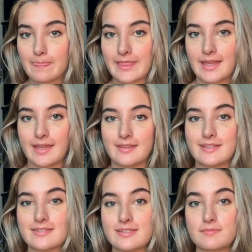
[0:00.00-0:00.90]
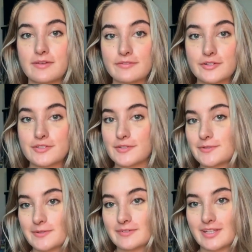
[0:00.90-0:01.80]
and this is my first
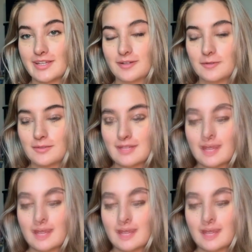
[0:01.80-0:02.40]
YouTube video.